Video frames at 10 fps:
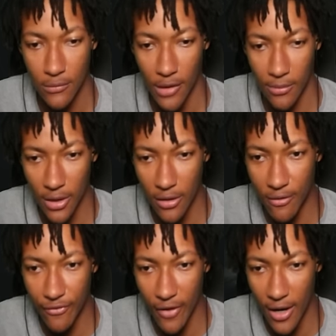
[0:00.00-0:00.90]
I'm trying to
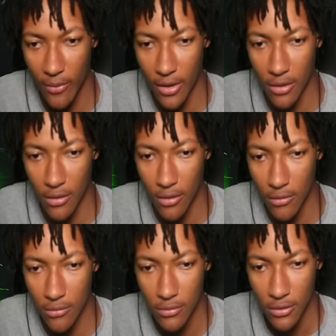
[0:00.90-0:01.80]
find where to go.
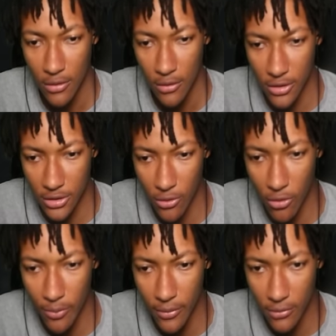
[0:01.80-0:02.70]
This door
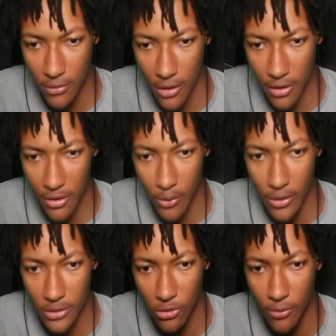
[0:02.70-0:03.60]
open? Another door
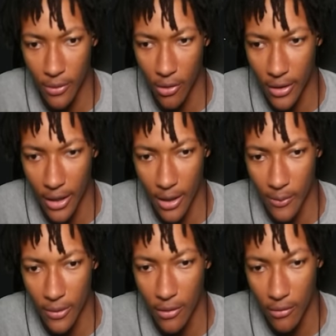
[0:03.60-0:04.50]
is open. Okay, here
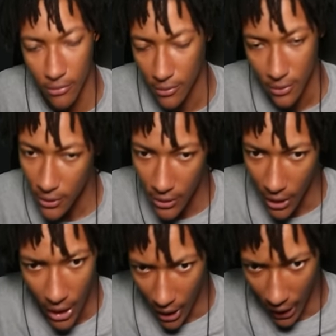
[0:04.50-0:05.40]
we go.
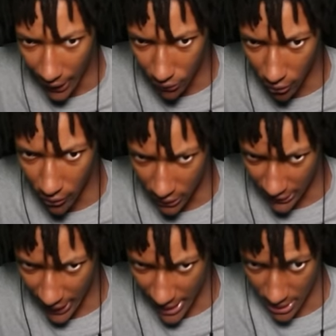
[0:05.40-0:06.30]
I thought, because
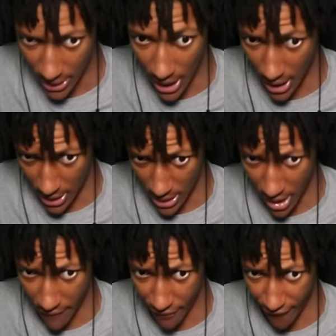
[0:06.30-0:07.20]
I
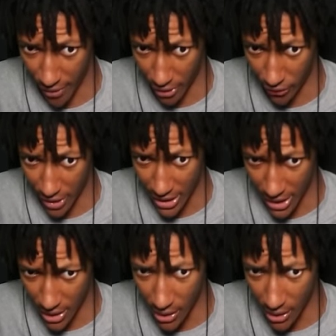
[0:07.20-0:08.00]
never found a green gate.